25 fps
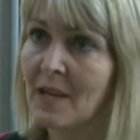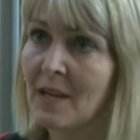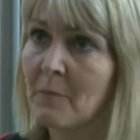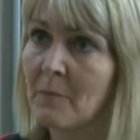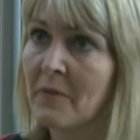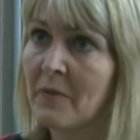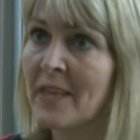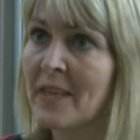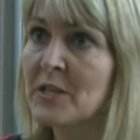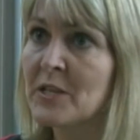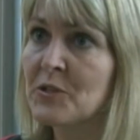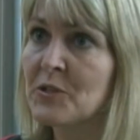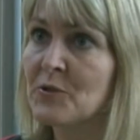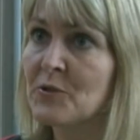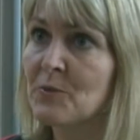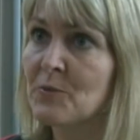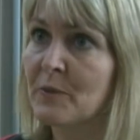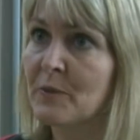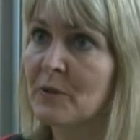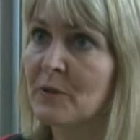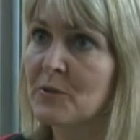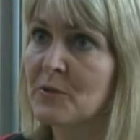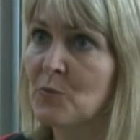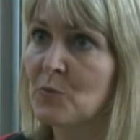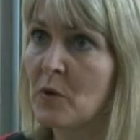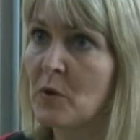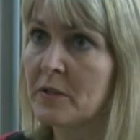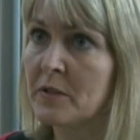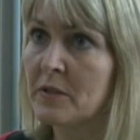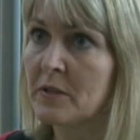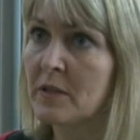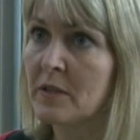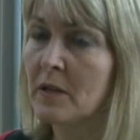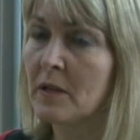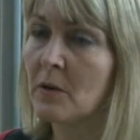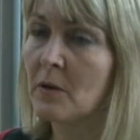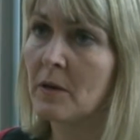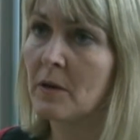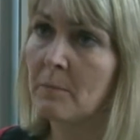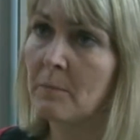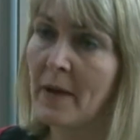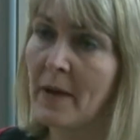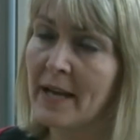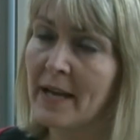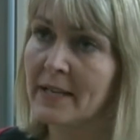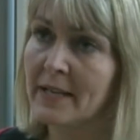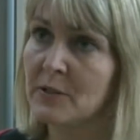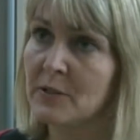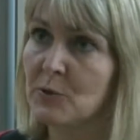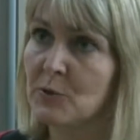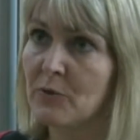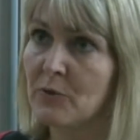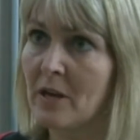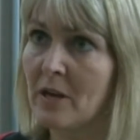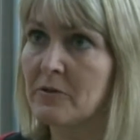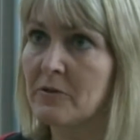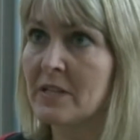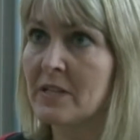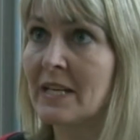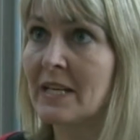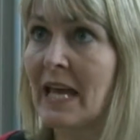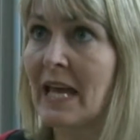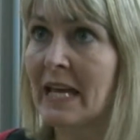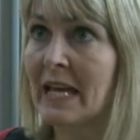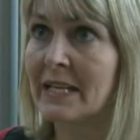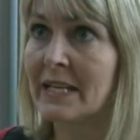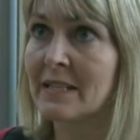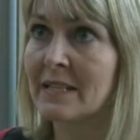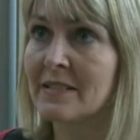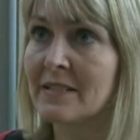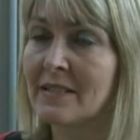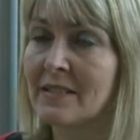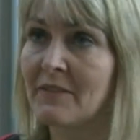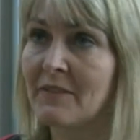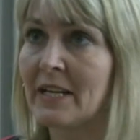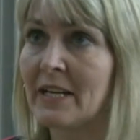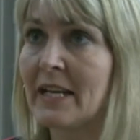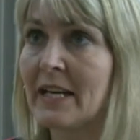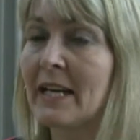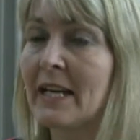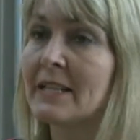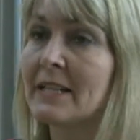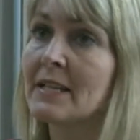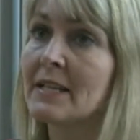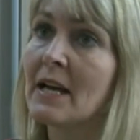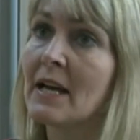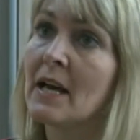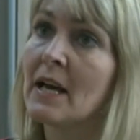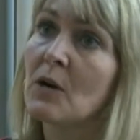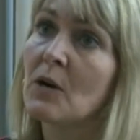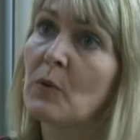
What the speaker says: And that's true, because one back in 2008, 7 and 8,